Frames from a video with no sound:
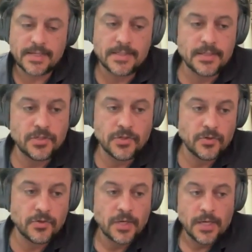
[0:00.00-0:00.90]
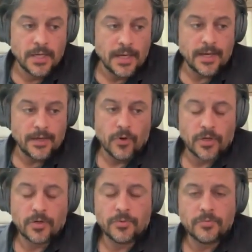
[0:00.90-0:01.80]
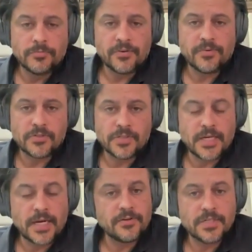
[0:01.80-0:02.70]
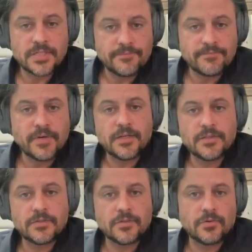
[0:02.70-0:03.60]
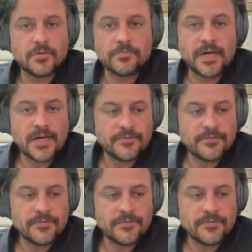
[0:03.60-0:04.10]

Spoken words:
those part scans into workable manufacturing data into step files